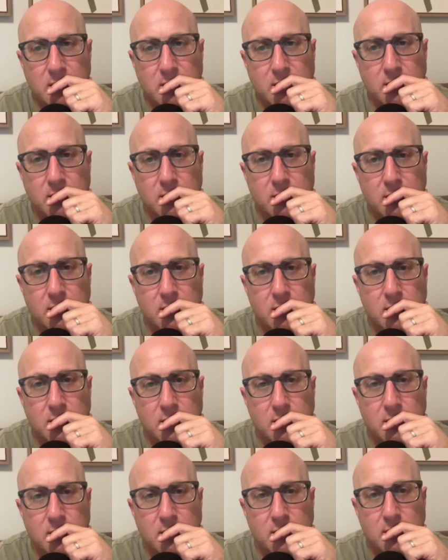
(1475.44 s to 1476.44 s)

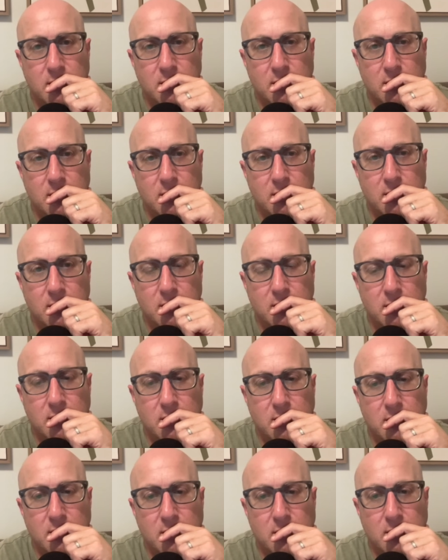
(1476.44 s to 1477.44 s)

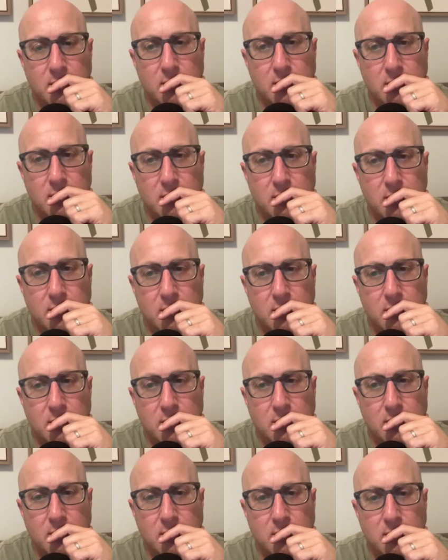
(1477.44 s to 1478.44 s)

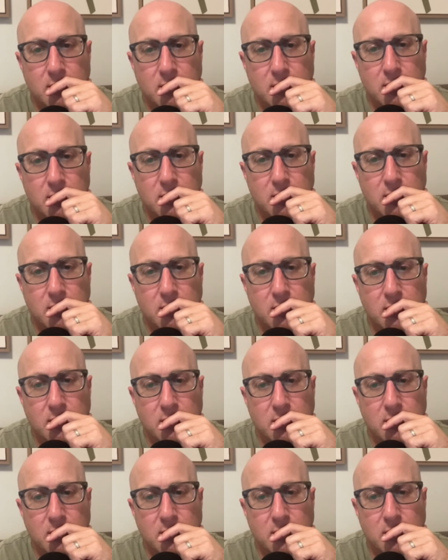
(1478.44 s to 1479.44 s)

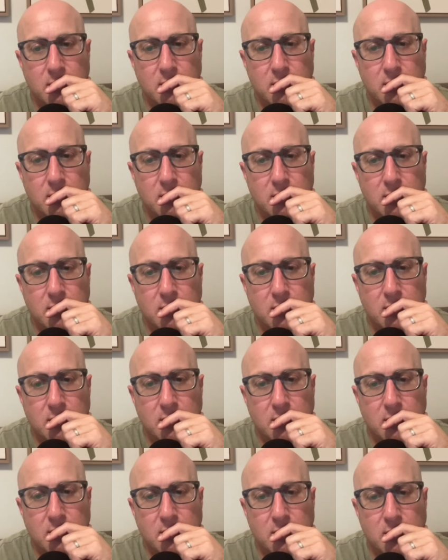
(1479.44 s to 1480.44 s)

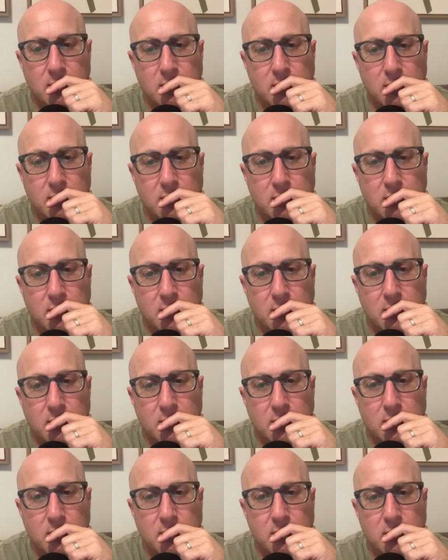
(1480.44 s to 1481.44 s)
This person isn't speaking.